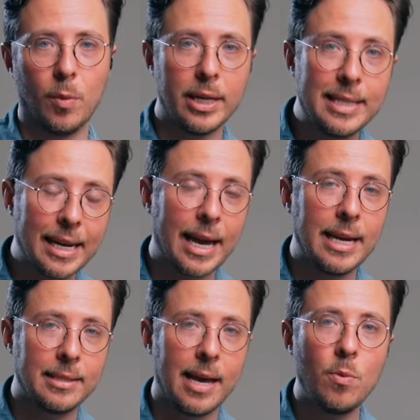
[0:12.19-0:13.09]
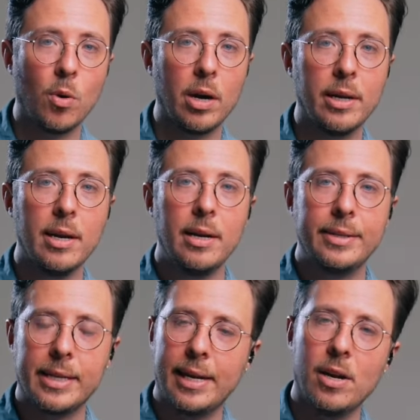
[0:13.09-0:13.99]
We're going to dedicate day one
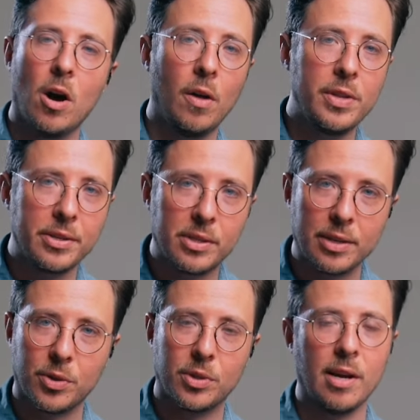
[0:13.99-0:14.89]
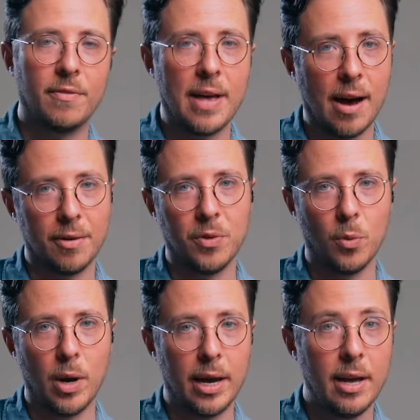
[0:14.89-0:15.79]
to getting all the essential stuff out of the
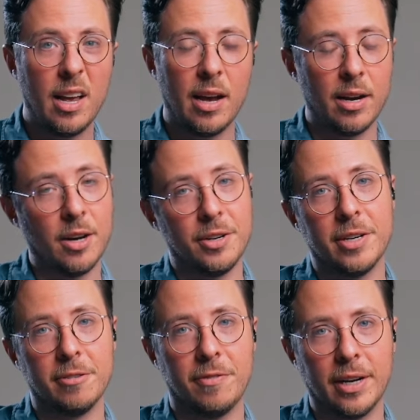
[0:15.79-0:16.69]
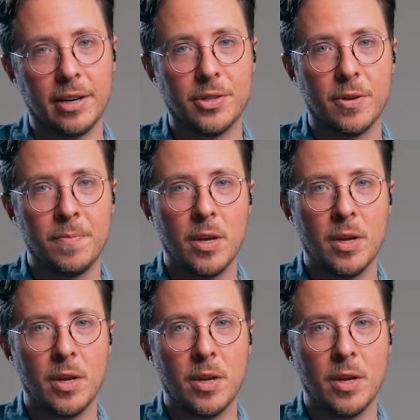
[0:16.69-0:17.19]
way and under your fingers.